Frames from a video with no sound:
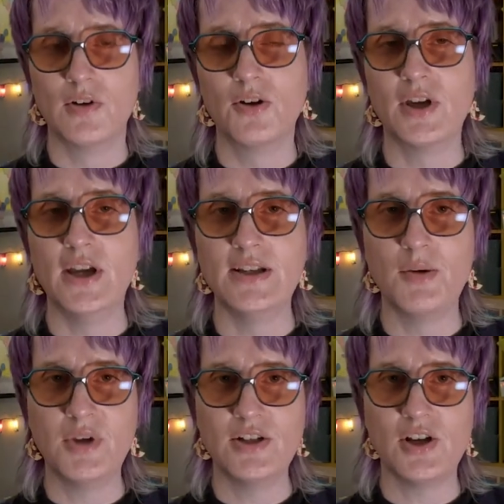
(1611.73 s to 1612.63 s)
Okay, now
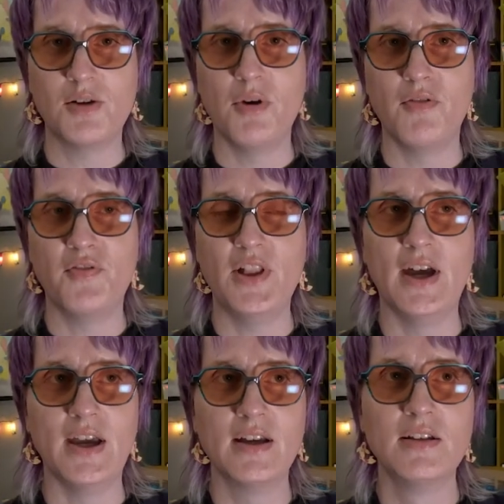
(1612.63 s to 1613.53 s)
I'm going to talk about
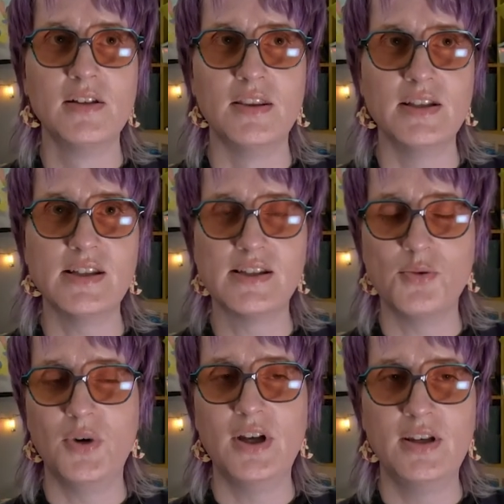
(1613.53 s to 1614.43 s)
Fly. This is the
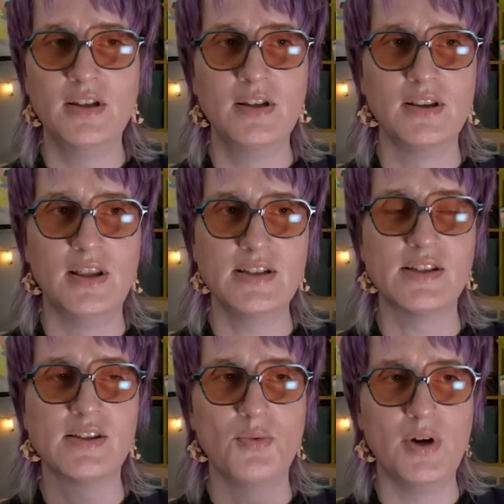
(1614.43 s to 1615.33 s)
one, this
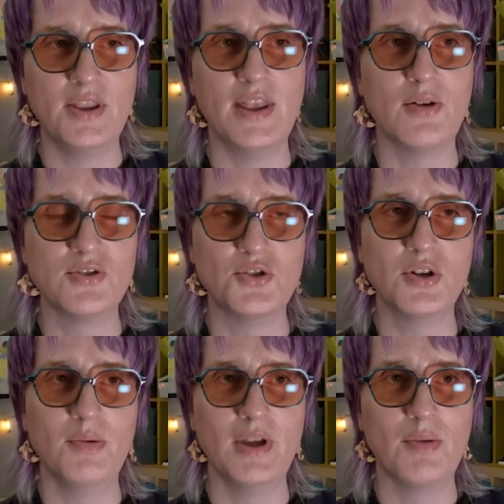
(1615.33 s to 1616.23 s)
is the one that I was
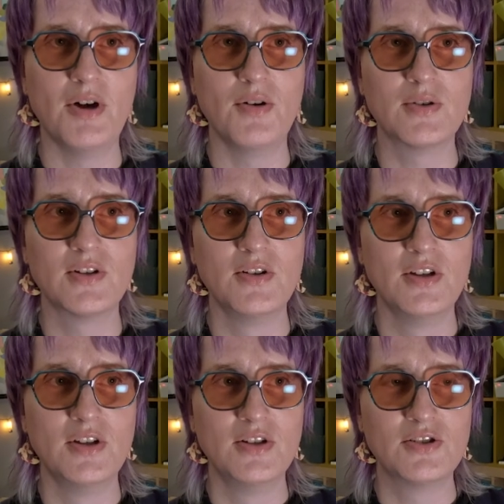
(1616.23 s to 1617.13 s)
dreaming about
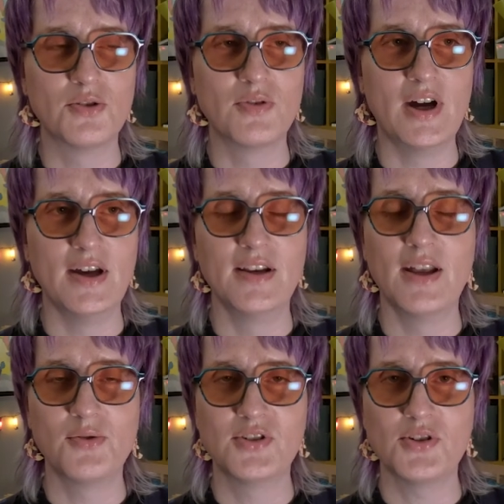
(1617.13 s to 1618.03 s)
to ride.
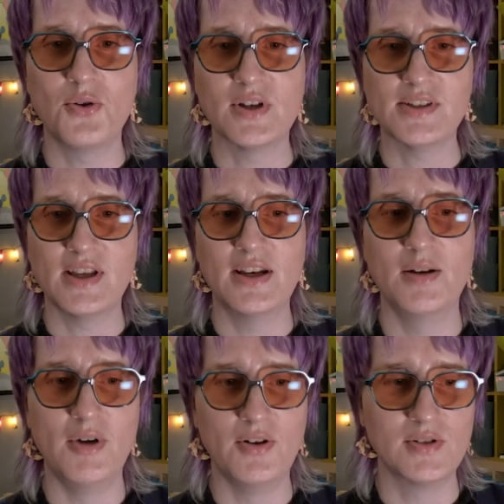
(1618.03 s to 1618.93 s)
I was so excited
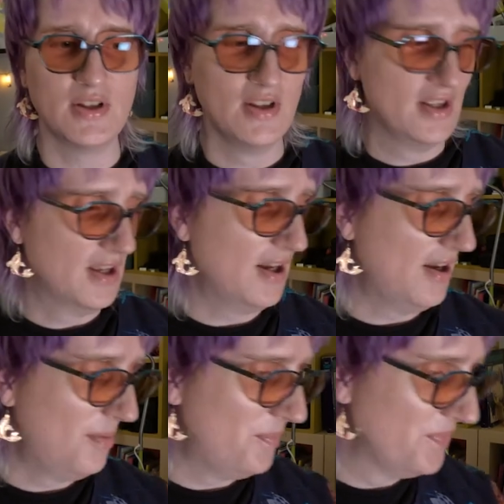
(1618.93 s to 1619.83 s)
about.
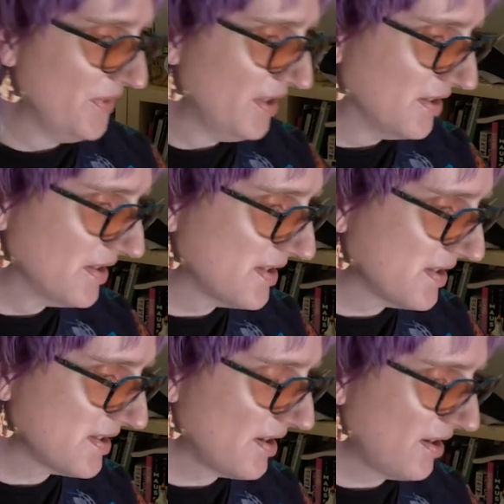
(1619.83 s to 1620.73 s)
Um, this
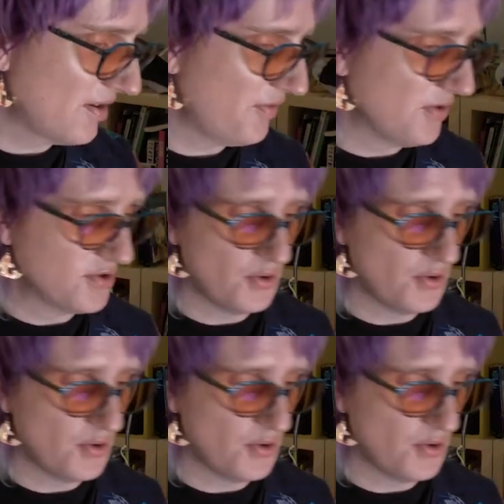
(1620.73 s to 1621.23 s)
is uh, for